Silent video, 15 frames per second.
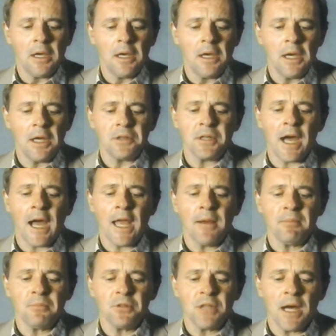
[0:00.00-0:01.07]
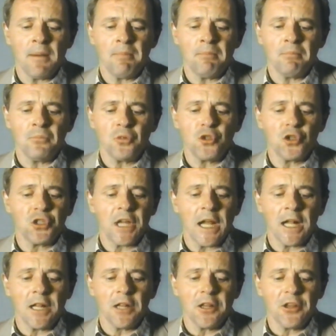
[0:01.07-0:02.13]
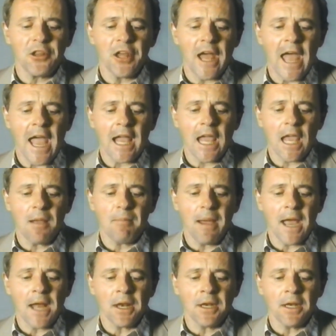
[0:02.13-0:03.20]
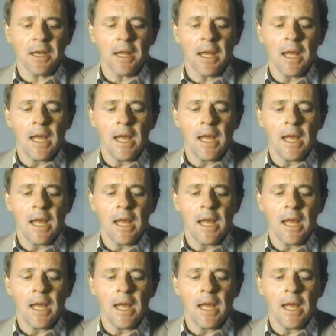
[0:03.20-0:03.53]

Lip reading: and I am dumb to tell the hanging man